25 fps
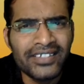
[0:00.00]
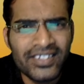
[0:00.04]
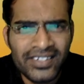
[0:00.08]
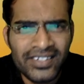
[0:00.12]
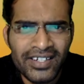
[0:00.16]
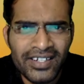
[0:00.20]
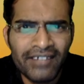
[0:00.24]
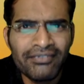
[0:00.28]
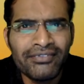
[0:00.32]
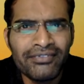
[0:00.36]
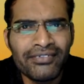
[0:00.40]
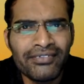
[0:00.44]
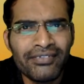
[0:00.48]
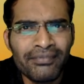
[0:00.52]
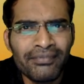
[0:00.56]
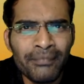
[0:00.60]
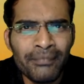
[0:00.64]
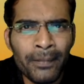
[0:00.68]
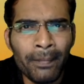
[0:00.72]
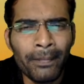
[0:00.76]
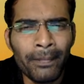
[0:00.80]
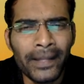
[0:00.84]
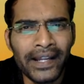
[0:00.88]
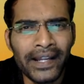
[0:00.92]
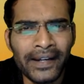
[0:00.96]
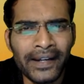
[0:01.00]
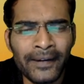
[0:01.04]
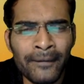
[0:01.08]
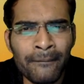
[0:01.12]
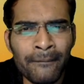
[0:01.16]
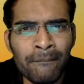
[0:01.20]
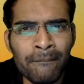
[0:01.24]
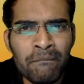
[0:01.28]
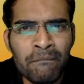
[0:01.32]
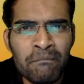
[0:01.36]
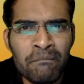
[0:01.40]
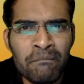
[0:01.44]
stuff. Then